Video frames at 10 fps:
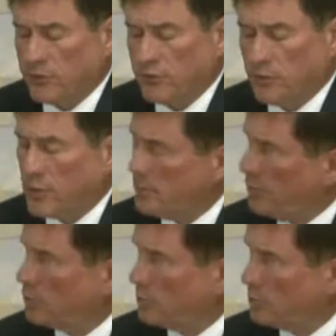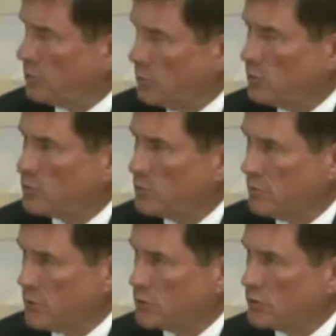from a multiple-use
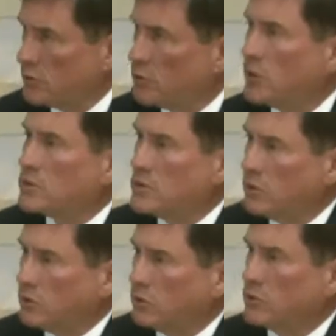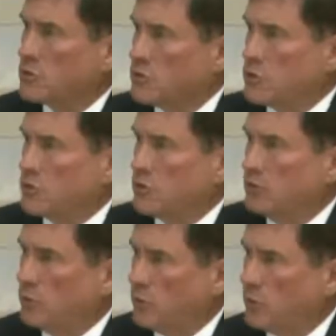mission to a single-use mission
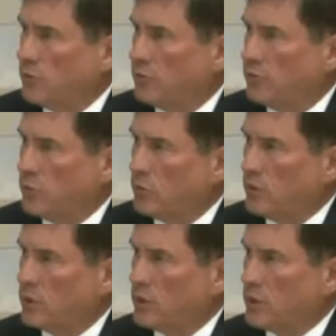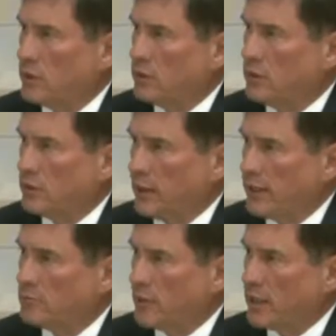for
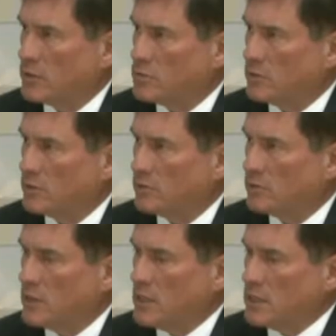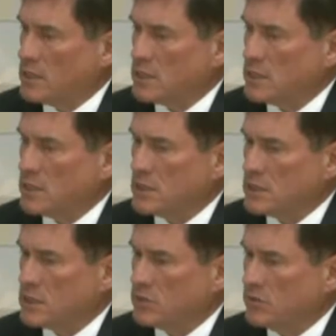land management.
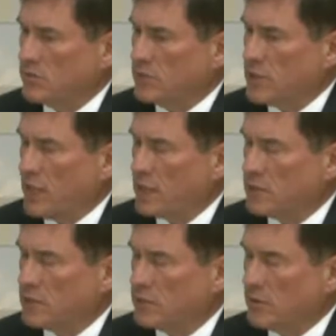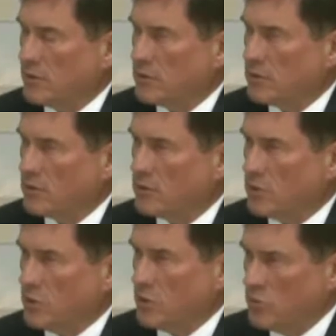Does this tie into, I mean,
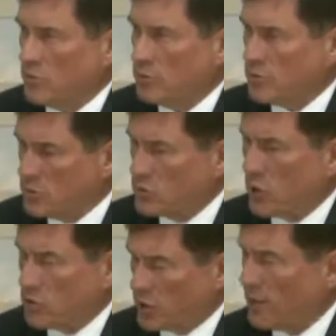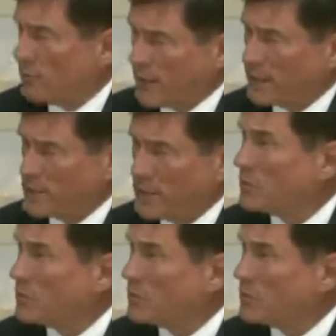do you start to come to that same